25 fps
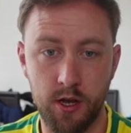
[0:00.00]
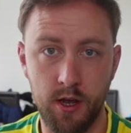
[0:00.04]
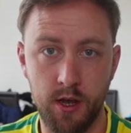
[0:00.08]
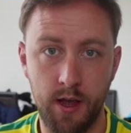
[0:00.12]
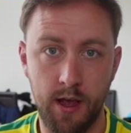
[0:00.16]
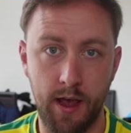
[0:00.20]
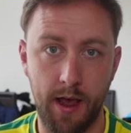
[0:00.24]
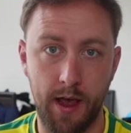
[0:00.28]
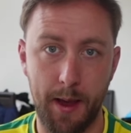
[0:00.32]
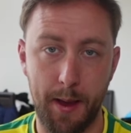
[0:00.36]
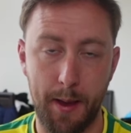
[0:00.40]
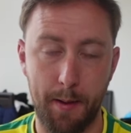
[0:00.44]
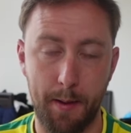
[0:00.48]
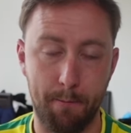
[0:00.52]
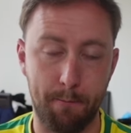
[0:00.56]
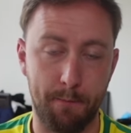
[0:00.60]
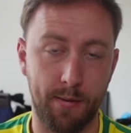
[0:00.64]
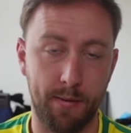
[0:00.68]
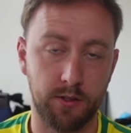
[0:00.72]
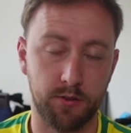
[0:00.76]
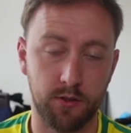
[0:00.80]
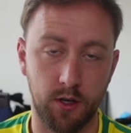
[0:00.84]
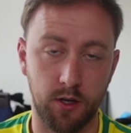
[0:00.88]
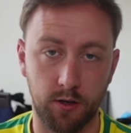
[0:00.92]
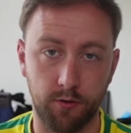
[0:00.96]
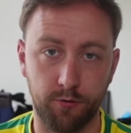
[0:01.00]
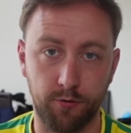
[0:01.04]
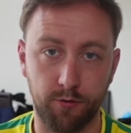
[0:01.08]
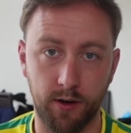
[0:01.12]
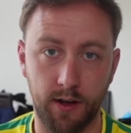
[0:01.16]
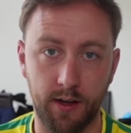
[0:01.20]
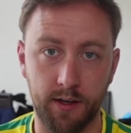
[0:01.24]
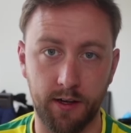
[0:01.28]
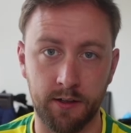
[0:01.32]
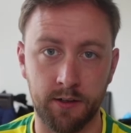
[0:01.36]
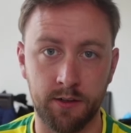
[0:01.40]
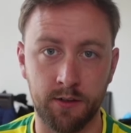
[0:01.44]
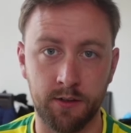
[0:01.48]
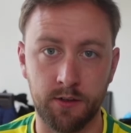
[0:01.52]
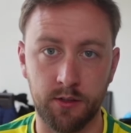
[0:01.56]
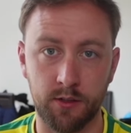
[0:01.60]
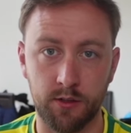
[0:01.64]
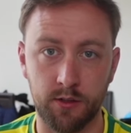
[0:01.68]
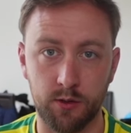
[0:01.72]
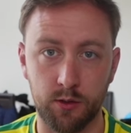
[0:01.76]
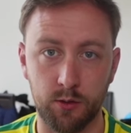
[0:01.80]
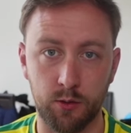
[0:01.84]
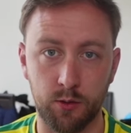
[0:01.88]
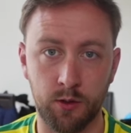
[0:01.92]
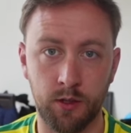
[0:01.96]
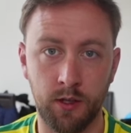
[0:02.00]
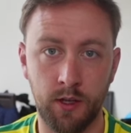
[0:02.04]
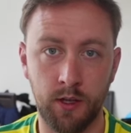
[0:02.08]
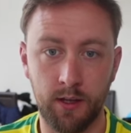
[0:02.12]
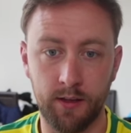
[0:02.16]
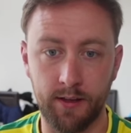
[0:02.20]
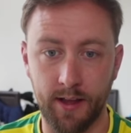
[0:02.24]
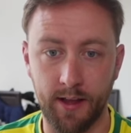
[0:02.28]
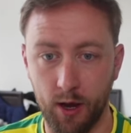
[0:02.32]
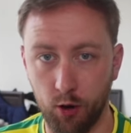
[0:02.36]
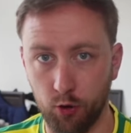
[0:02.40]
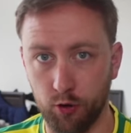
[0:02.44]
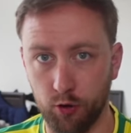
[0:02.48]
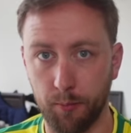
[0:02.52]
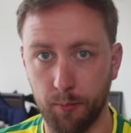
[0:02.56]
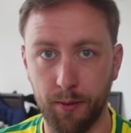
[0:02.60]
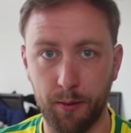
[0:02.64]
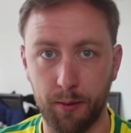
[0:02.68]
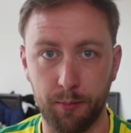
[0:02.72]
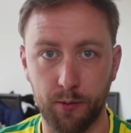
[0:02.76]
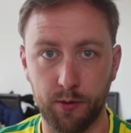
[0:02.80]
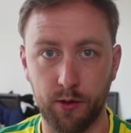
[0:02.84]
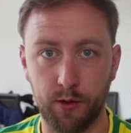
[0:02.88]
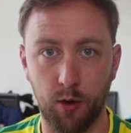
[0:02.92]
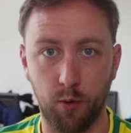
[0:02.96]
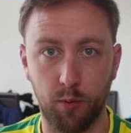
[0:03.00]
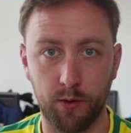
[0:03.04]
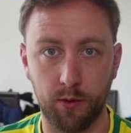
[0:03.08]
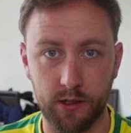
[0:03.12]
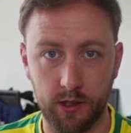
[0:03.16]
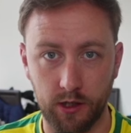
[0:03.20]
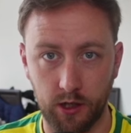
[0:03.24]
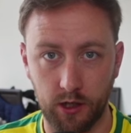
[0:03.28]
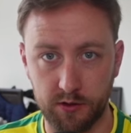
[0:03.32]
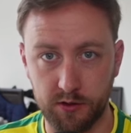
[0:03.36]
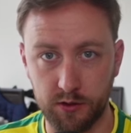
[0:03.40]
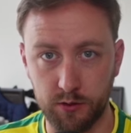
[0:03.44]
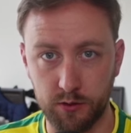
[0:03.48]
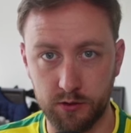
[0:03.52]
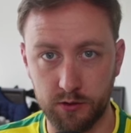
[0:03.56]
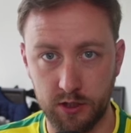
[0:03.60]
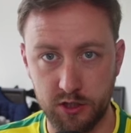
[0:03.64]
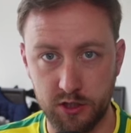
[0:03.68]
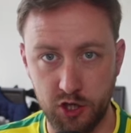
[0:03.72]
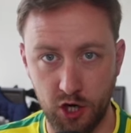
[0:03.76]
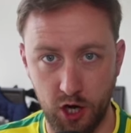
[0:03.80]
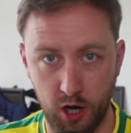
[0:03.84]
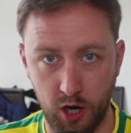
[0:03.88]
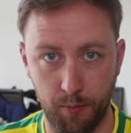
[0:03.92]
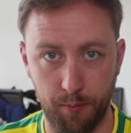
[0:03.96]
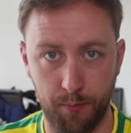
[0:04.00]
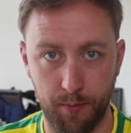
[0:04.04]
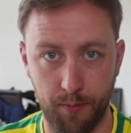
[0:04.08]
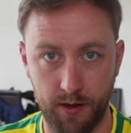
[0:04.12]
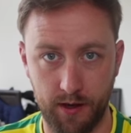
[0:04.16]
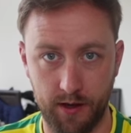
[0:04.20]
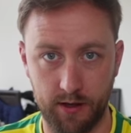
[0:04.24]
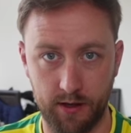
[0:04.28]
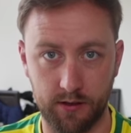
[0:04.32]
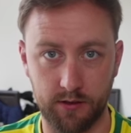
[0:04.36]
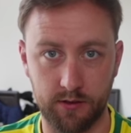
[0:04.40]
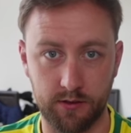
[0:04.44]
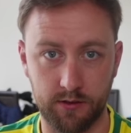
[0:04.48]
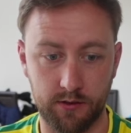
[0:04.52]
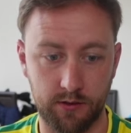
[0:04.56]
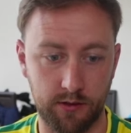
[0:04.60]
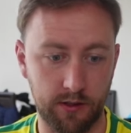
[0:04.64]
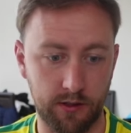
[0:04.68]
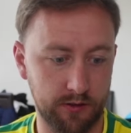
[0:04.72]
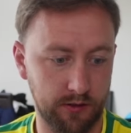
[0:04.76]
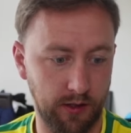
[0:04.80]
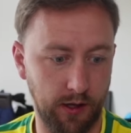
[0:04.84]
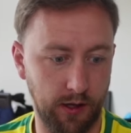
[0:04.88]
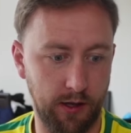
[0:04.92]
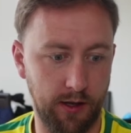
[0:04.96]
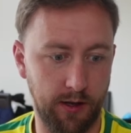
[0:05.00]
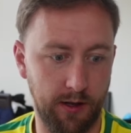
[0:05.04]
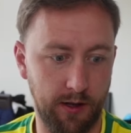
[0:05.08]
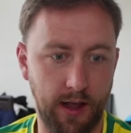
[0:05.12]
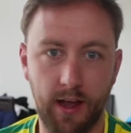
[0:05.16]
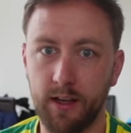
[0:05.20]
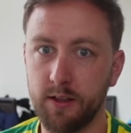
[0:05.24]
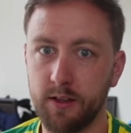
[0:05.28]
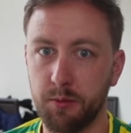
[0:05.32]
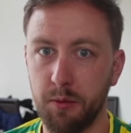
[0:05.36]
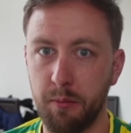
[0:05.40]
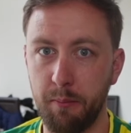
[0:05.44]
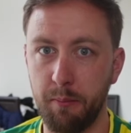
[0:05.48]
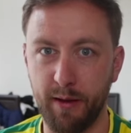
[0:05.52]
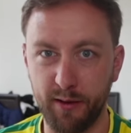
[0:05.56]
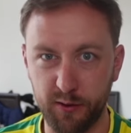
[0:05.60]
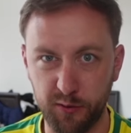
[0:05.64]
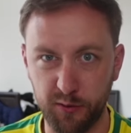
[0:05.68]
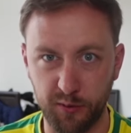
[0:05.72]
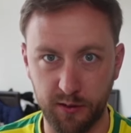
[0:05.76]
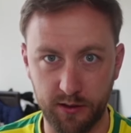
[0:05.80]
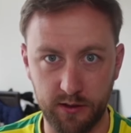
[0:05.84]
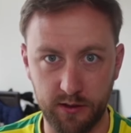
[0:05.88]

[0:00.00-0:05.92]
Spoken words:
He's not afraid to let other people know when they're not doing their job, and he's not a lad to be messed with.